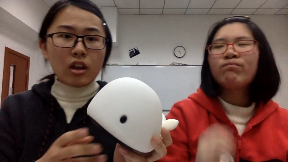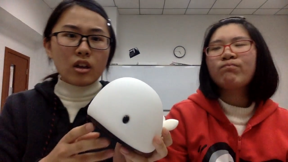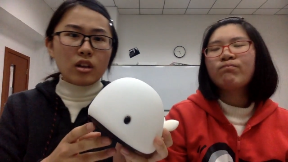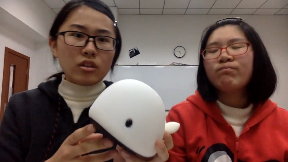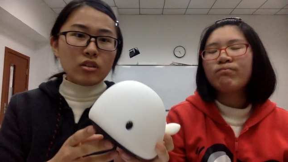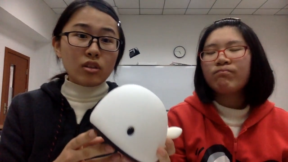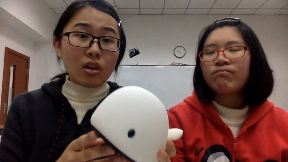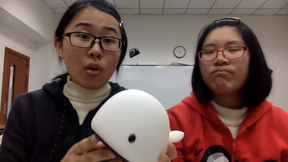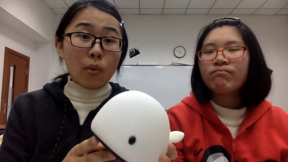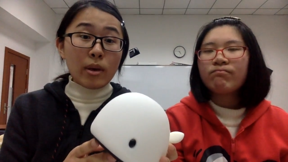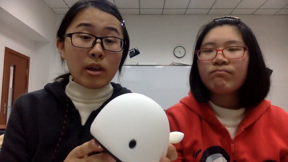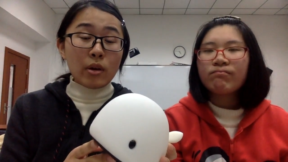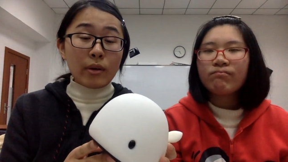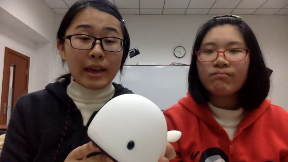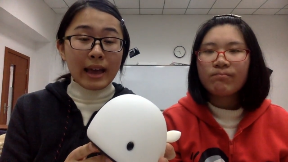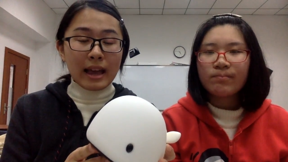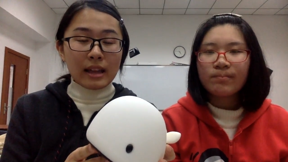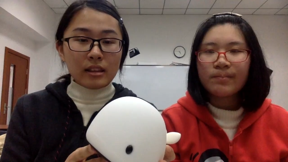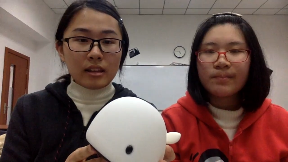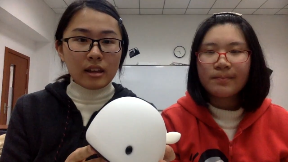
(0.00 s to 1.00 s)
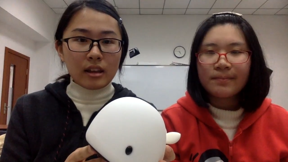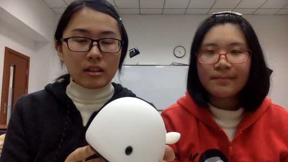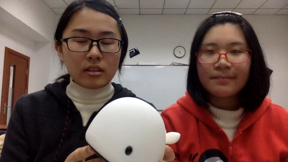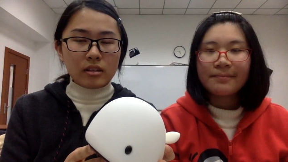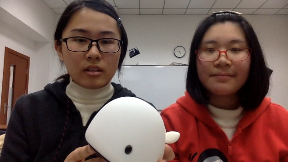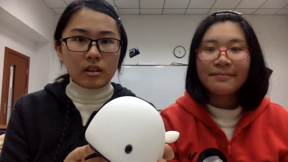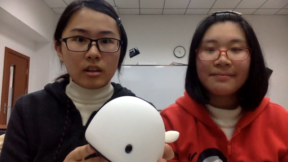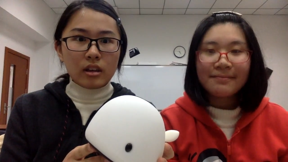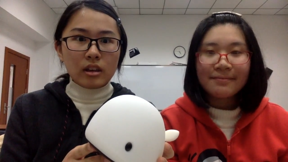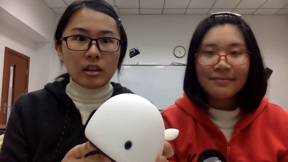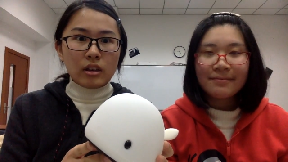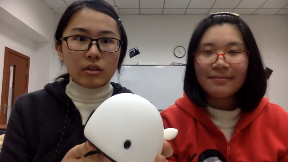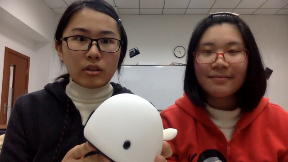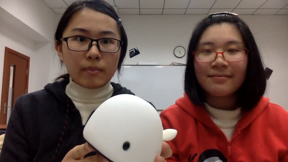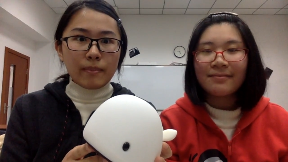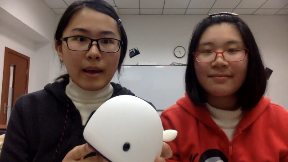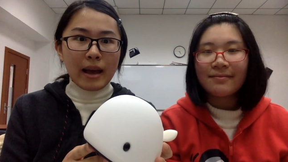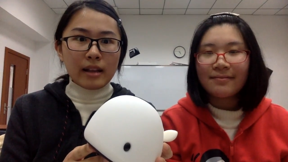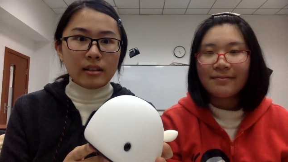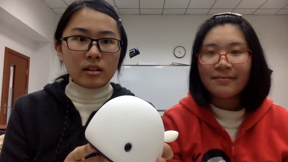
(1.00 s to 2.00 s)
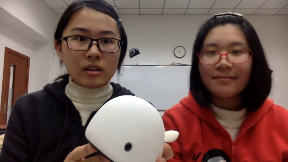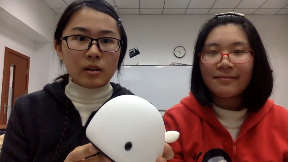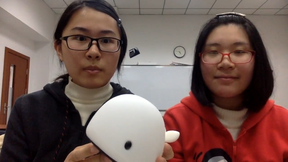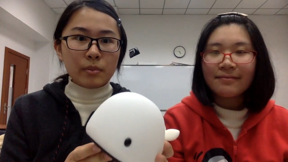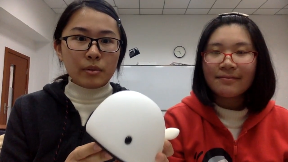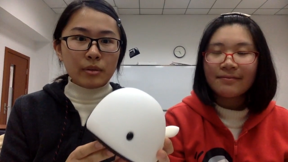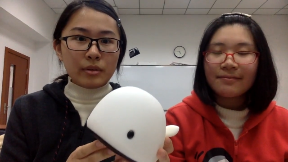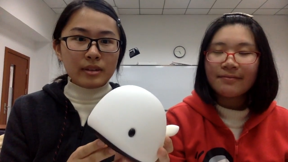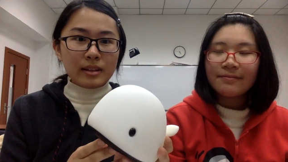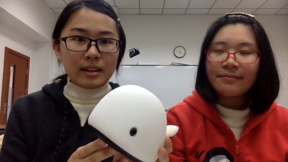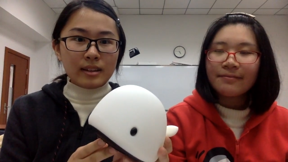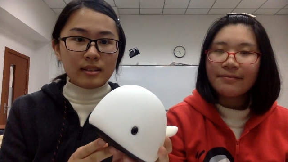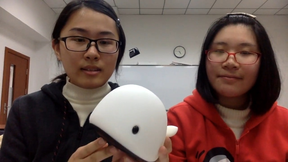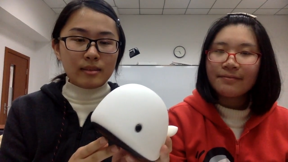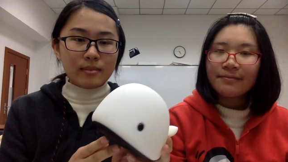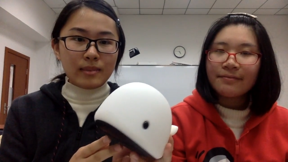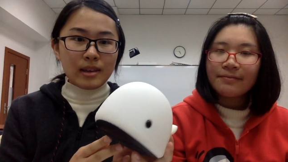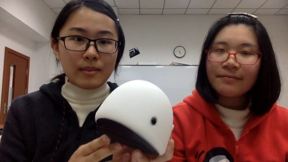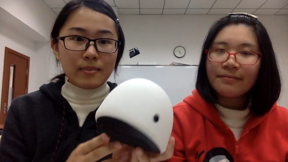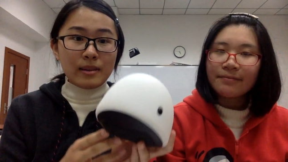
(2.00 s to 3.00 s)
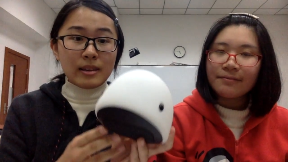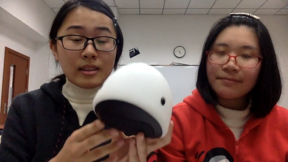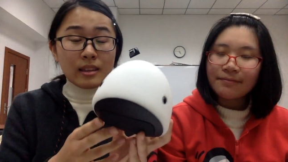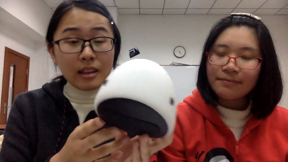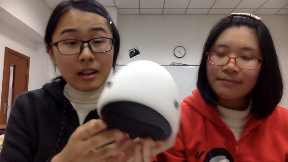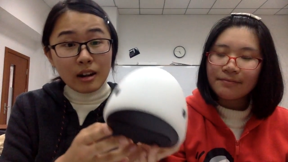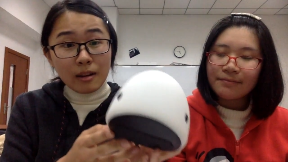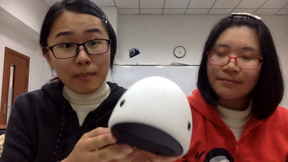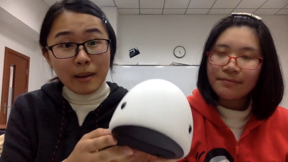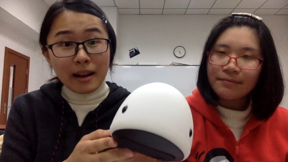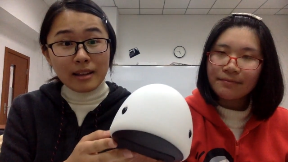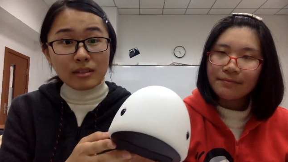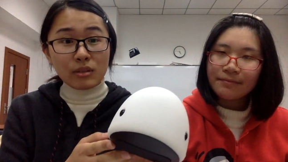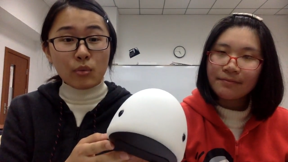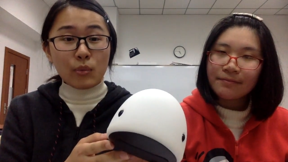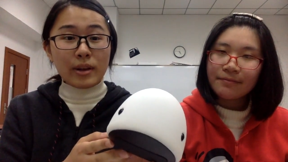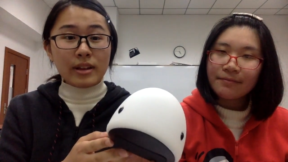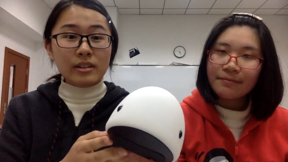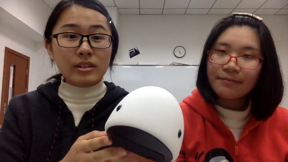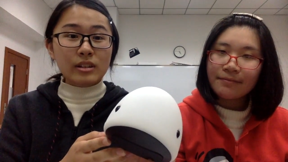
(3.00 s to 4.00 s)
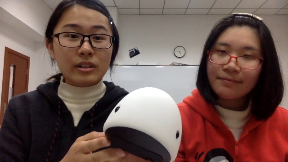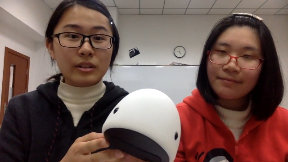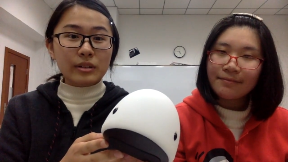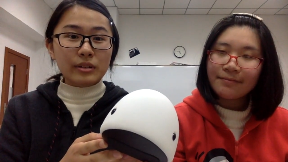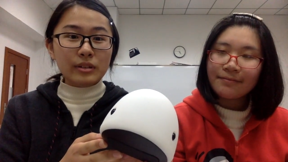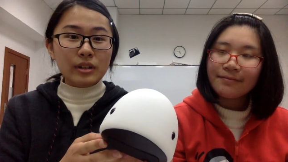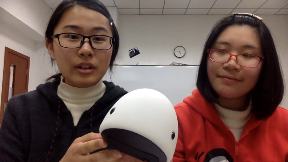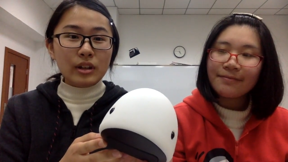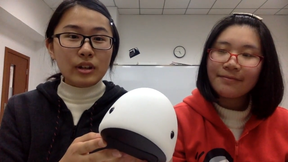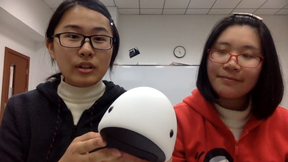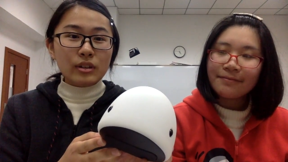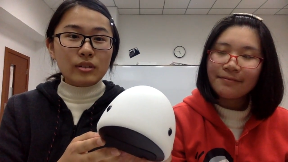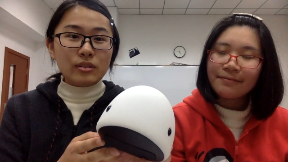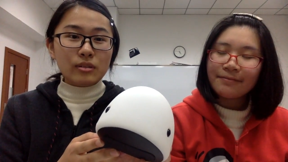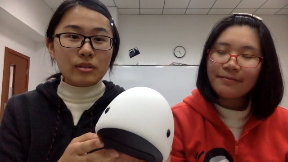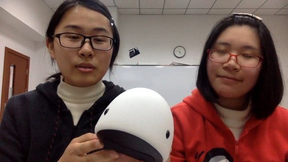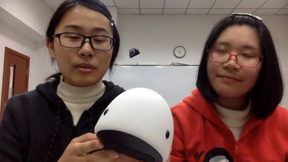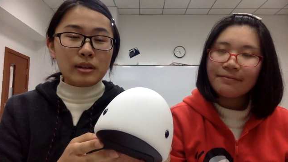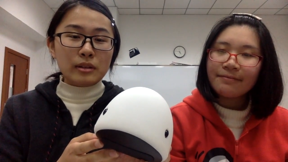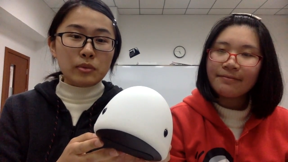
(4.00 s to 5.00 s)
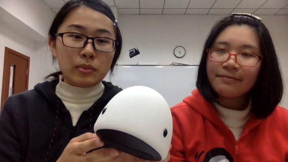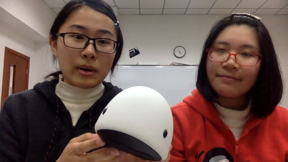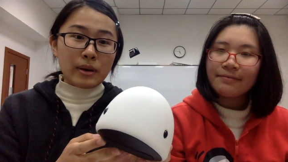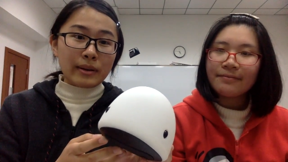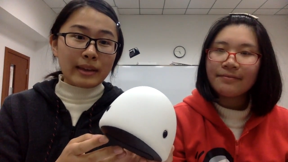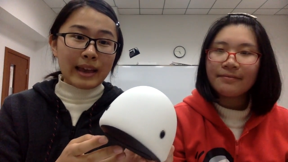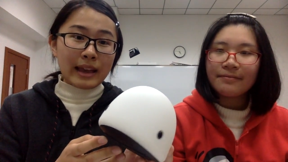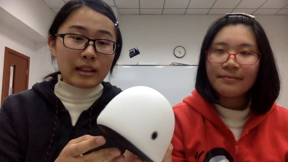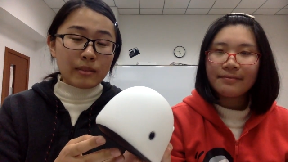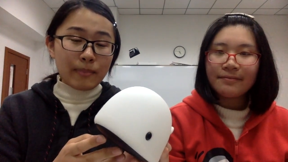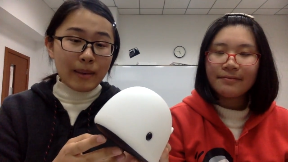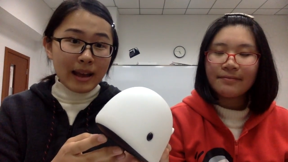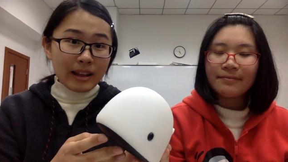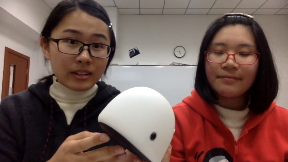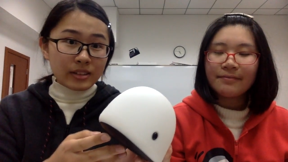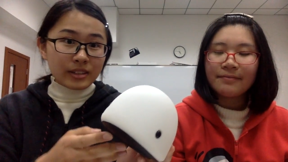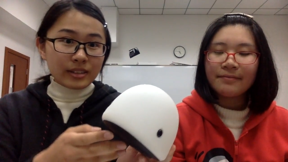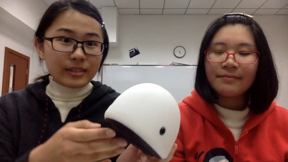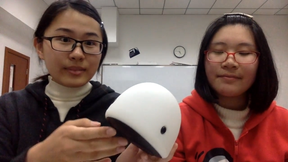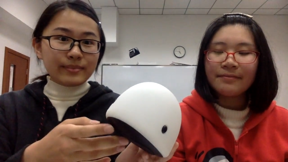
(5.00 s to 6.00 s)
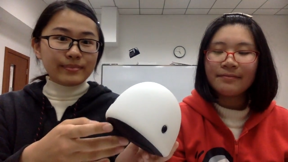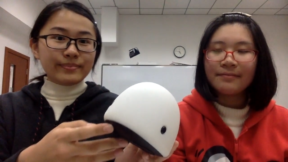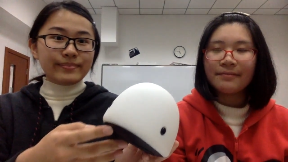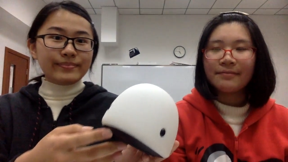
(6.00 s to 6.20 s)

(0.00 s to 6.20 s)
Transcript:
Speaker 1: So when you get it, you'd better put it maybe nearby the window, so it will get better.